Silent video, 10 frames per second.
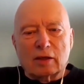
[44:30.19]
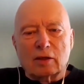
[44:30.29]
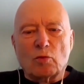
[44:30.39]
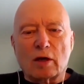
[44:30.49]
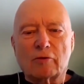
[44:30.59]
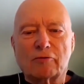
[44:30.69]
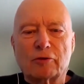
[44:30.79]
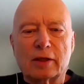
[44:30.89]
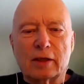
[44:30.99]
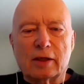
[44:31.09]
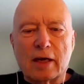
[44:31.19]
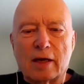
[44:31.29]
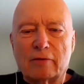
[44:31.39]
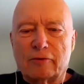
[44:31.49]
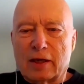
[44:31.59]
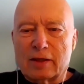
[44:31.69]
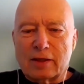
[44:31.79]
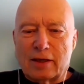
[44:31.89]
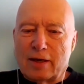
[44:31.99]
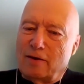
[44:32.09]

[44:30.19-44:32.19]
on the waterfront in Halifax,